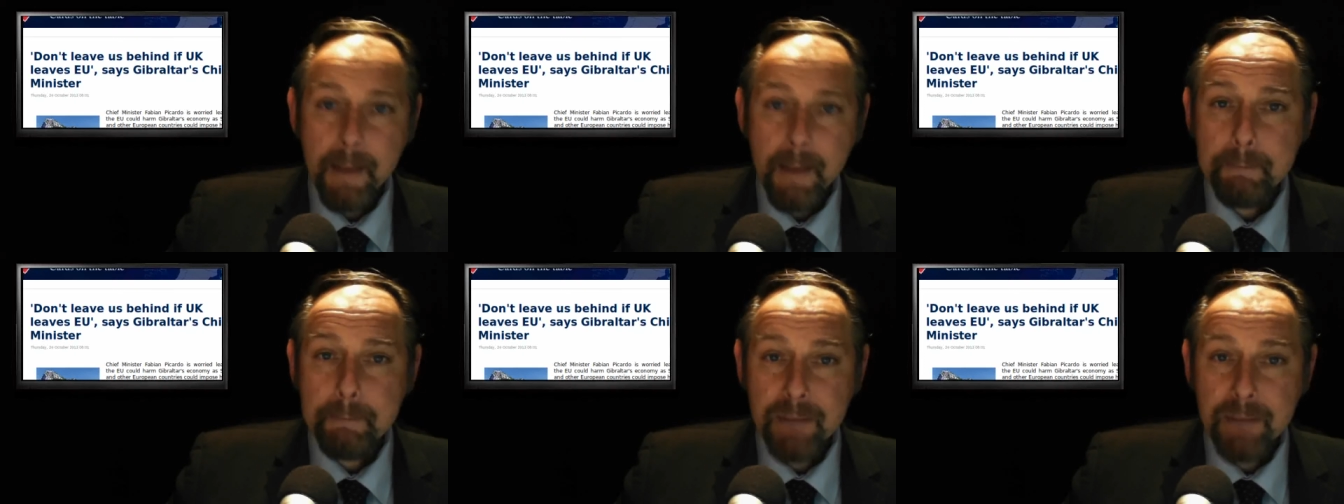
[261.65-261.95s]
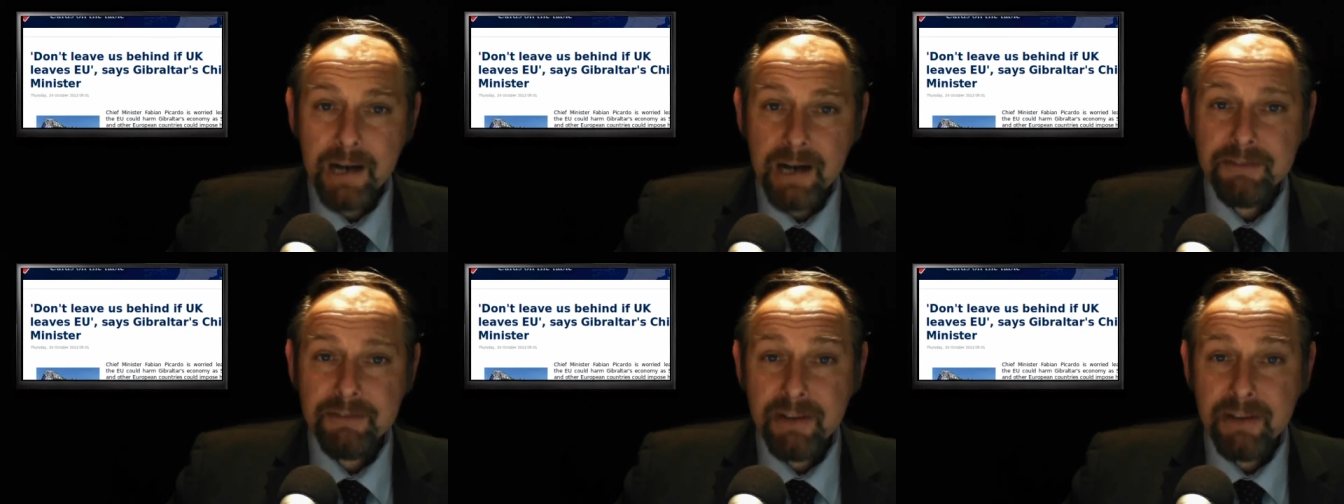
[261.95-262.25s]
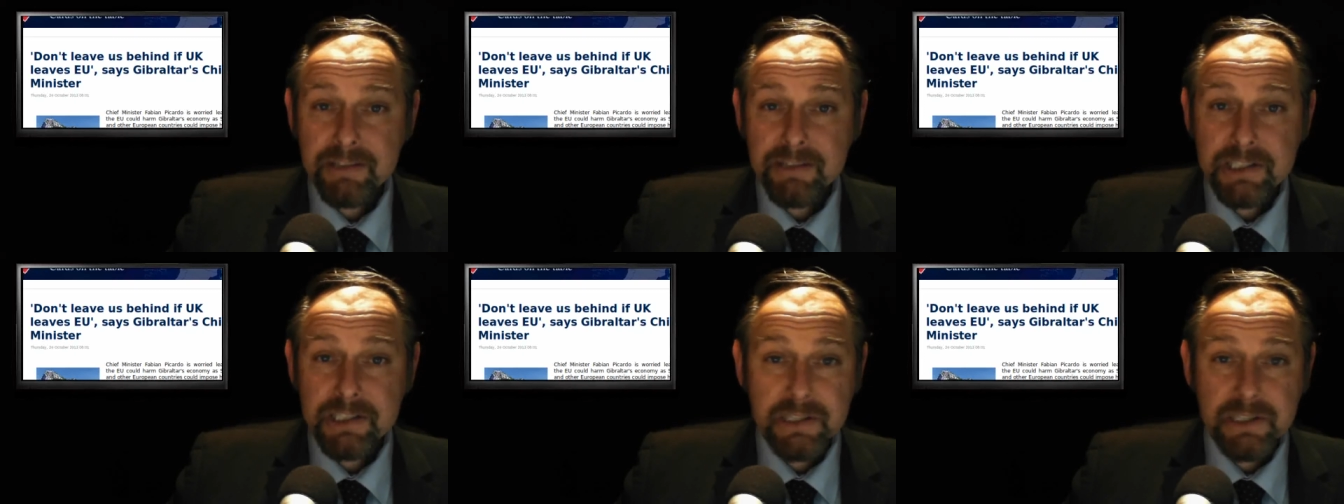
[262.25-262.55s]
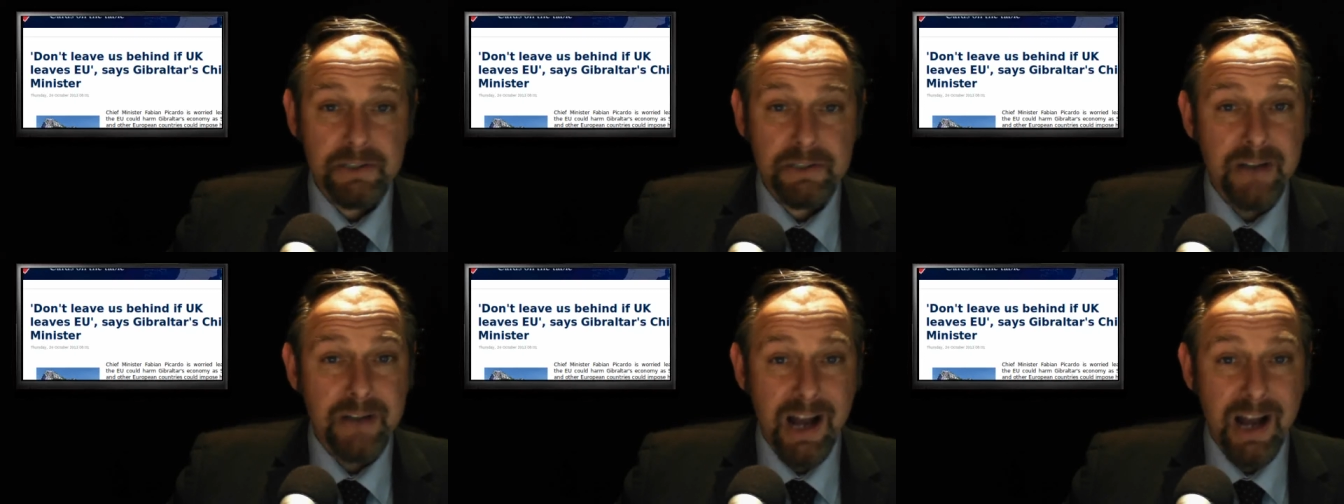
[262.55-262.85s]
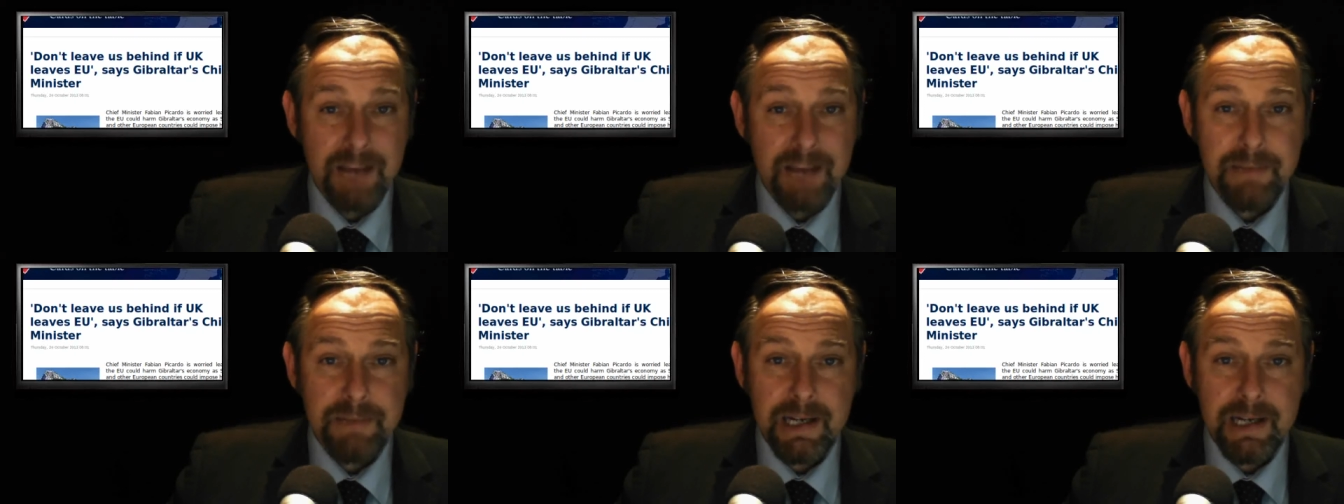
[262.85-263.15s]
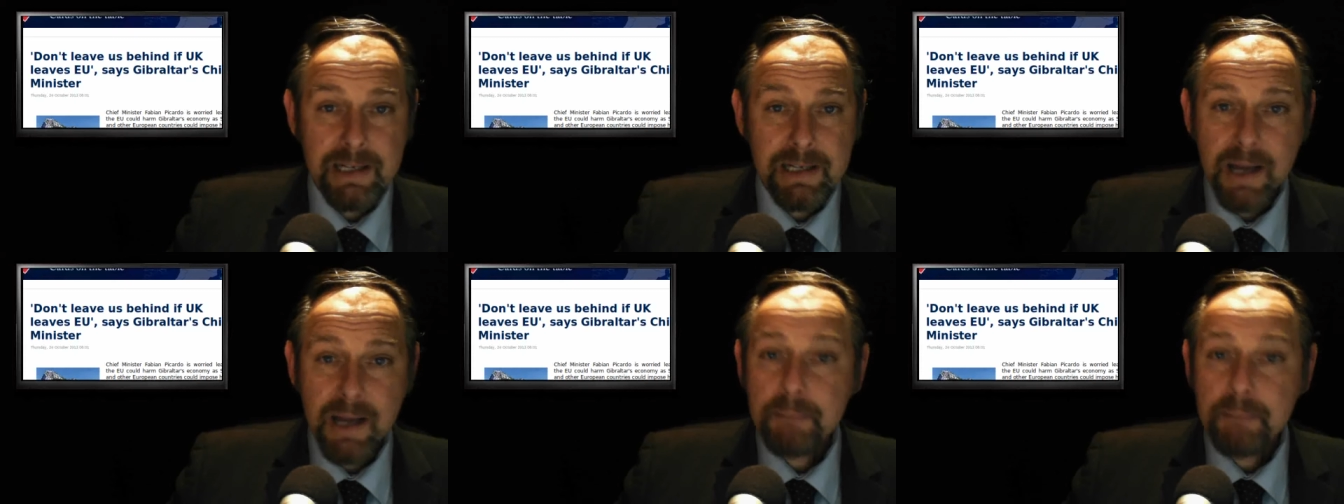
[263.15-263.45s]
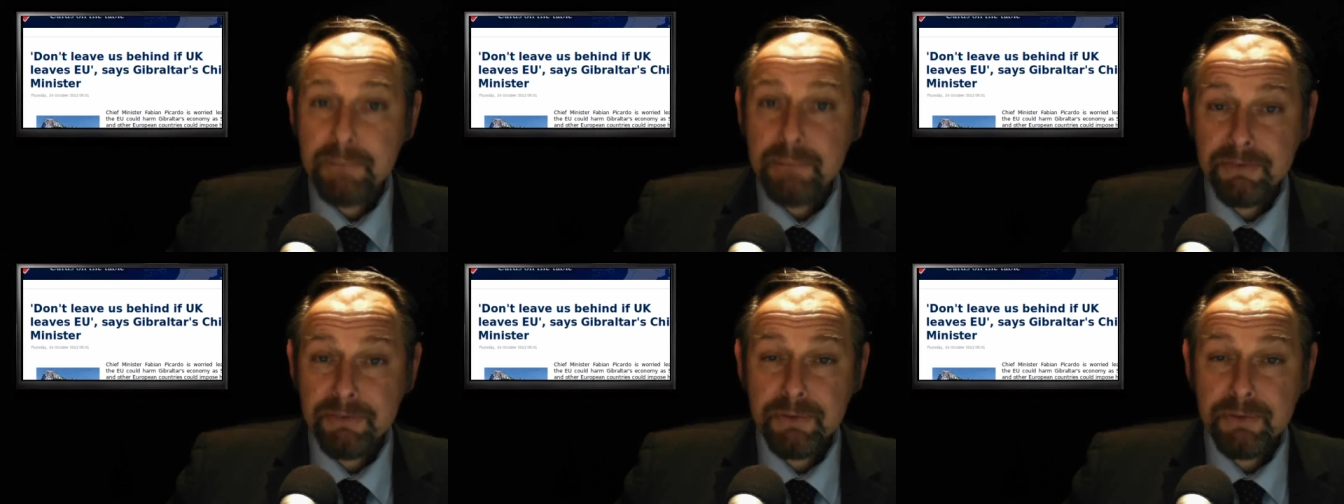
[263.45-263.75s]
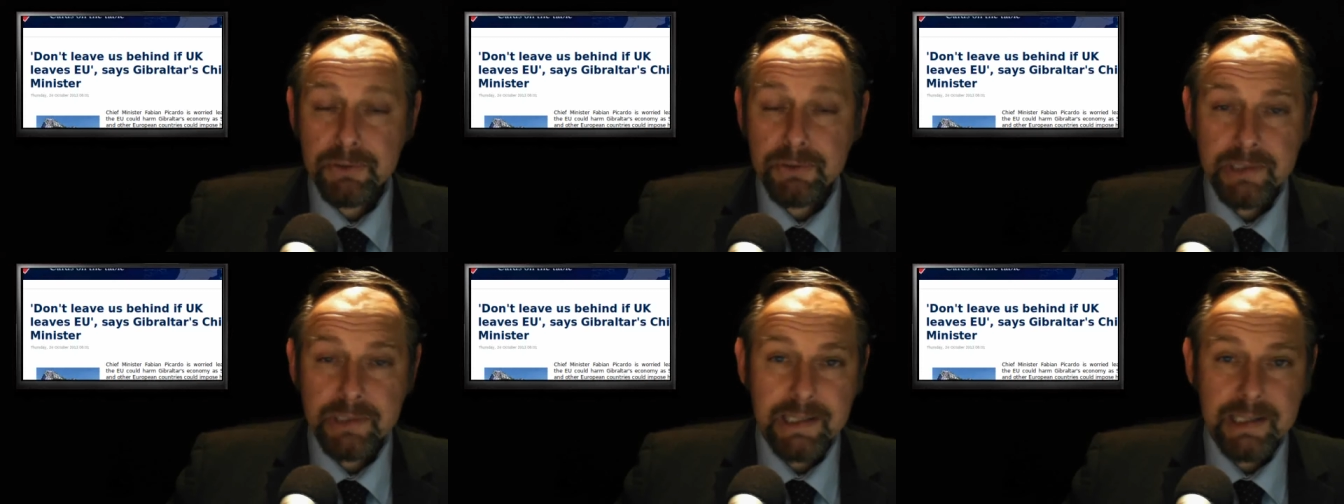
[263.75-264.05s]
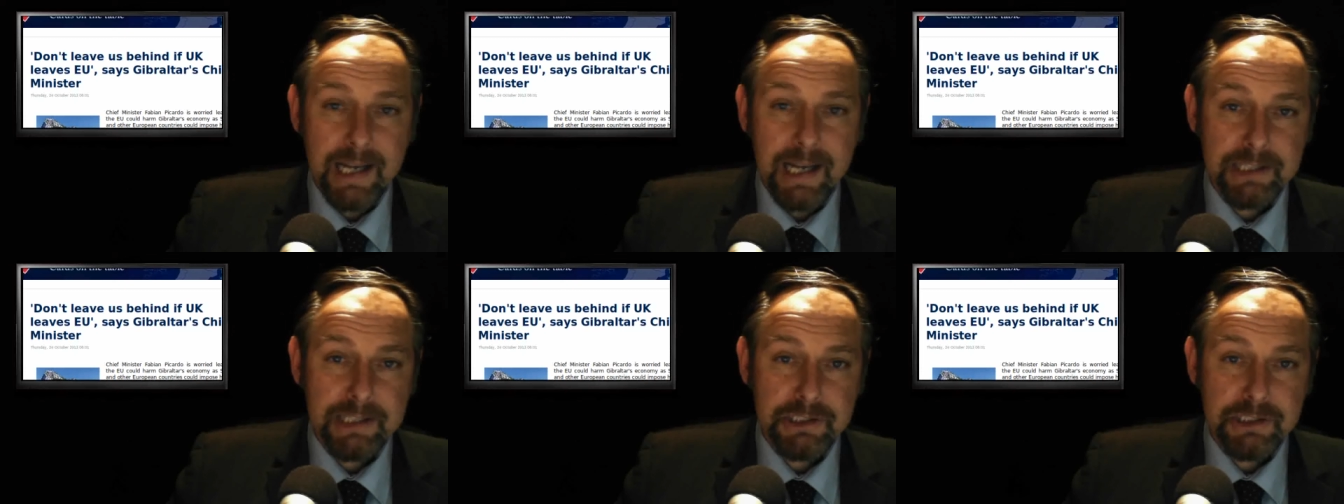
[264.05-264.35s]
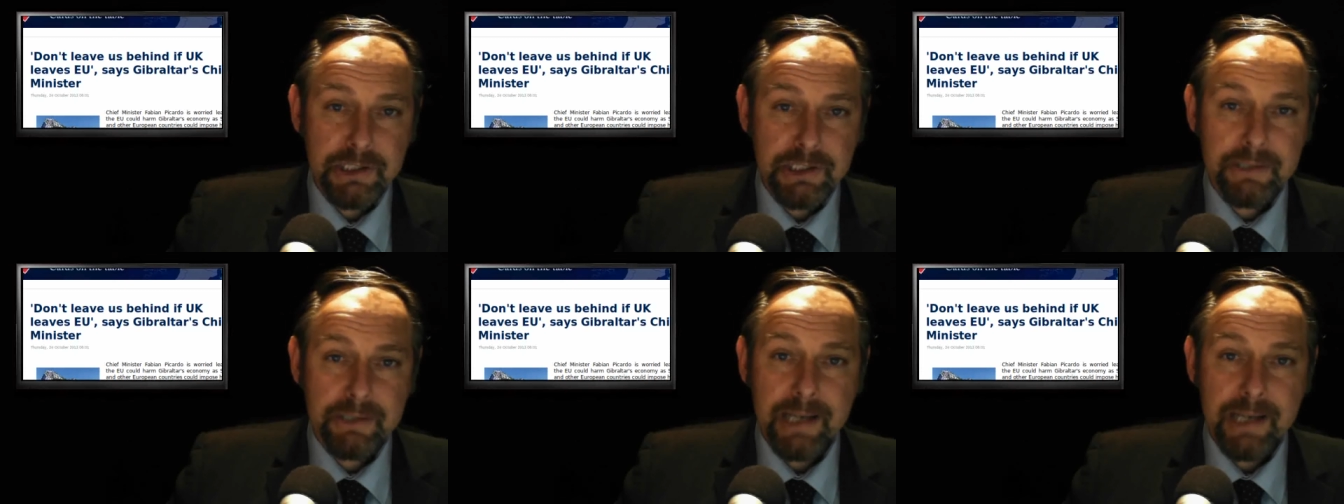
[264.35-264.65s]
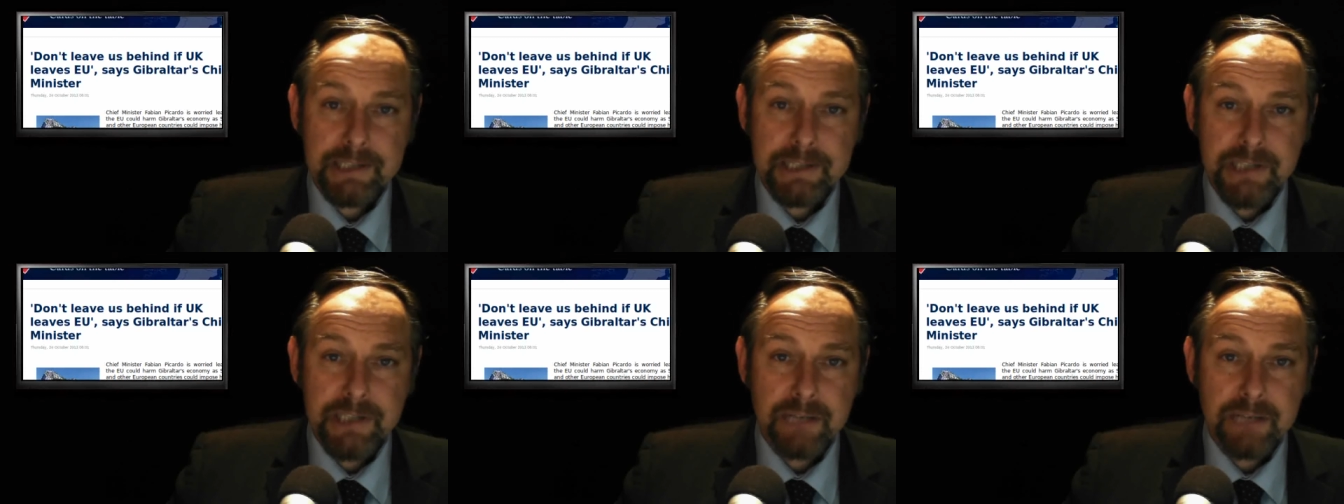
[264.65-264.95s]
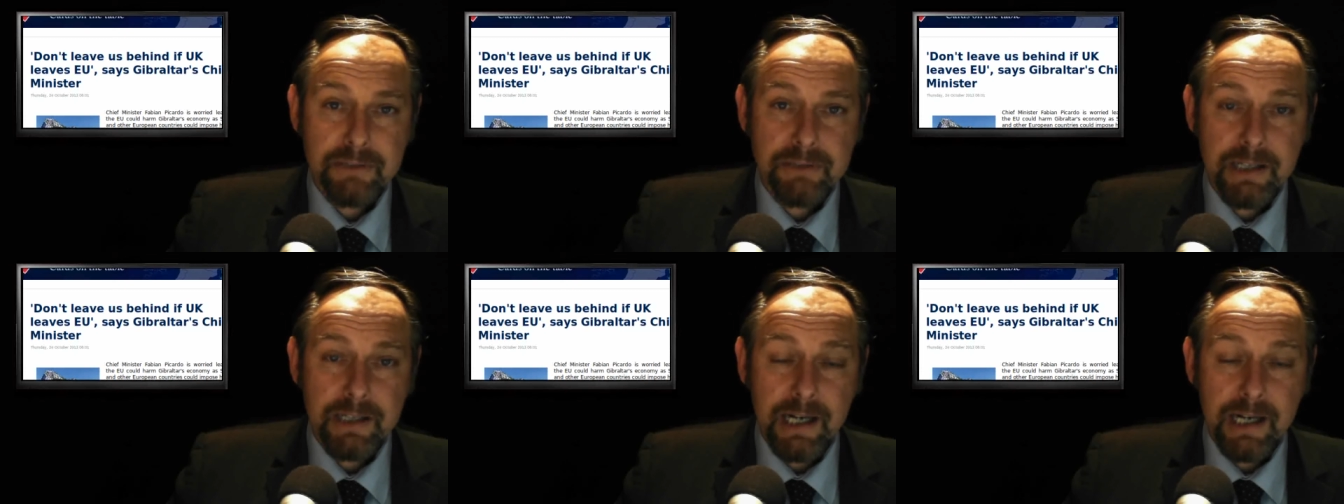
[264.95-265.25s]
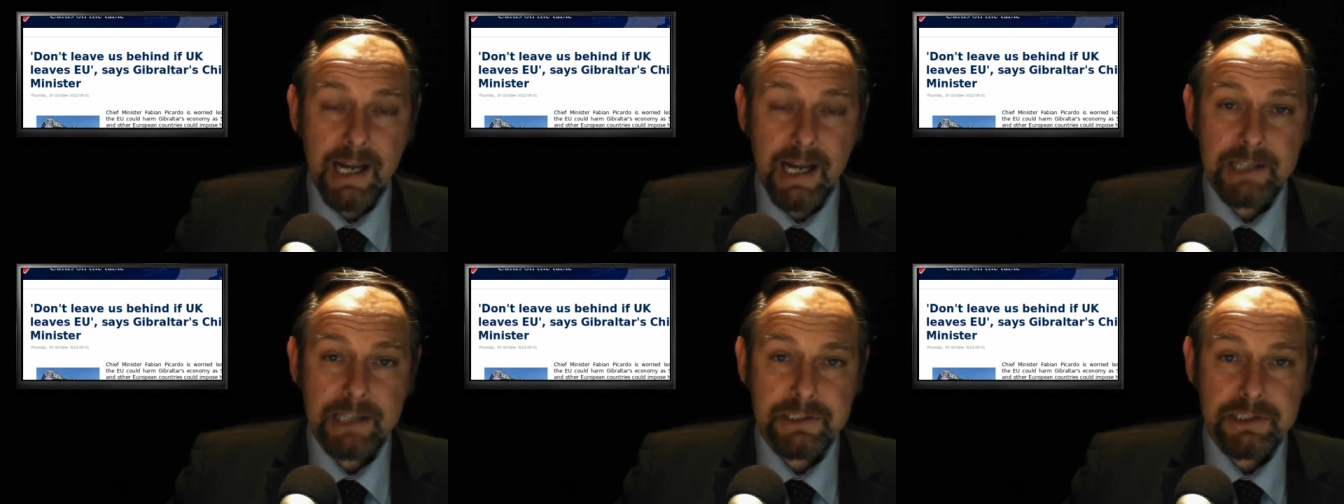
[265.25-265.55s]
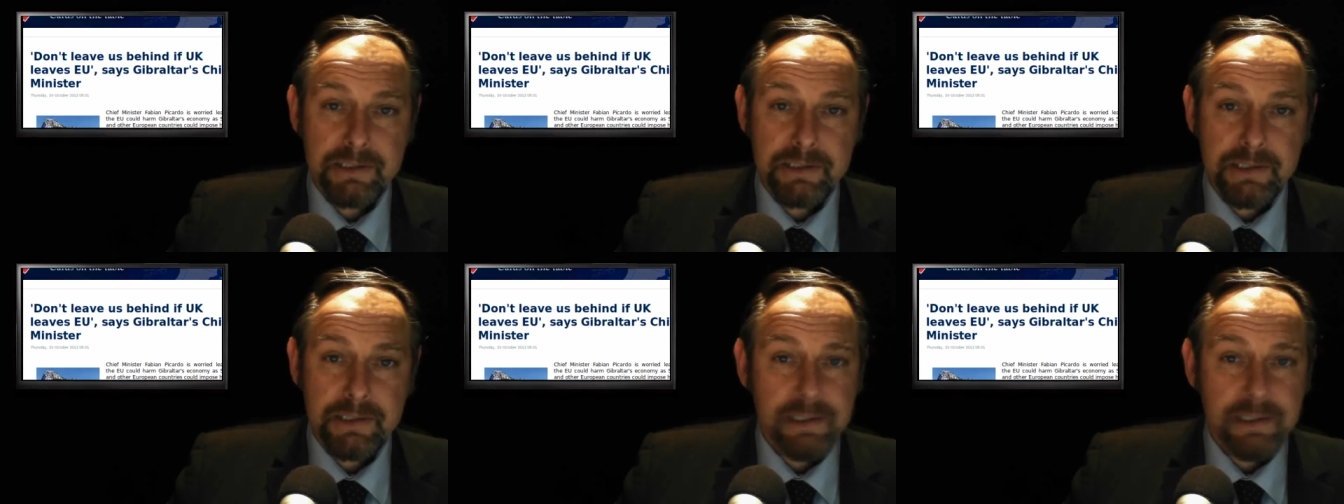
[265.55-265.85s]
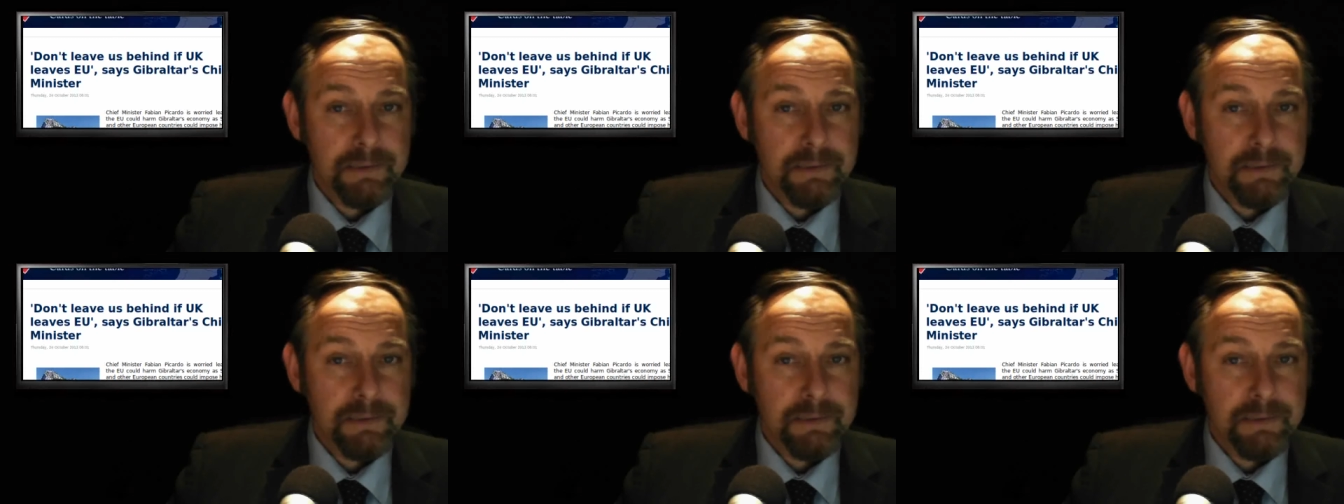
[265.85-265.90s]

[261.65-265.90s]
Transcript: by very soon I mean before the next U K general election,